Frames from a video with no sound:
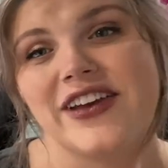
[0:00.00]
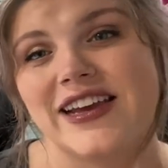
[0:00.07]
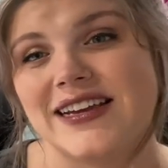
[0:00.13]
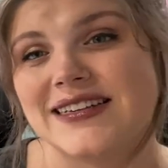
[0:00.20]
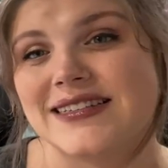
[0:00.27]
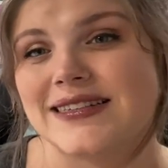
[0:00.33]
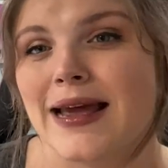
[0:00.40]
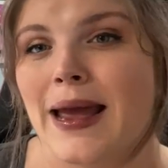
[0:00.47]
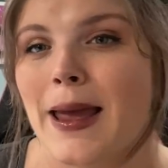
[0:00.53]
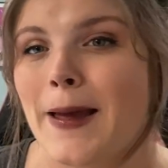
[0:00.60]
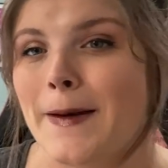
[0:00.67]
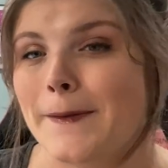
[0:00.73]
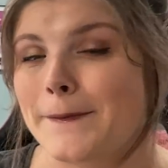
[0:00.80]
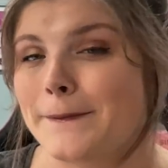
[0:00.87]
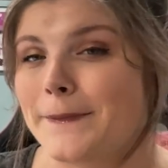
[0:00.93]
is
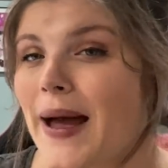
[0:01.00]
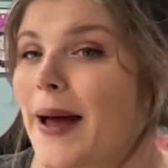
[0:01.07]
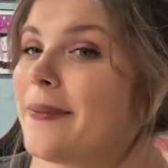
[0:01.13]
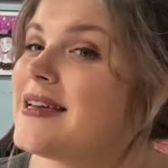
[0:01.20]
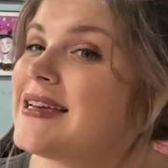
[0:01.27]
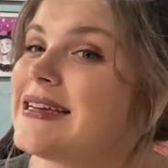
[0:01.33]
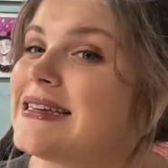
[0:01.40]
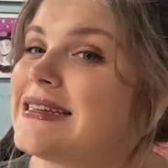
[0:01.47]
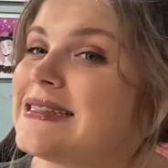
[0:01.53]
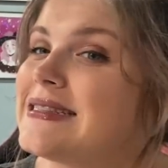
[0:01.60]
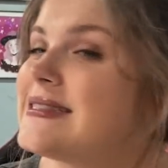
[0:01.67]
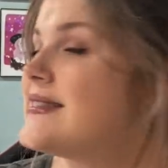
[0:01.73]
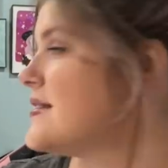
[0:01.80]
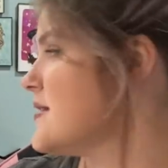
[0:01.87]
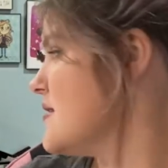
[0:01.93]

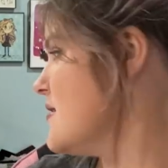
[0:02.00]
bobbins.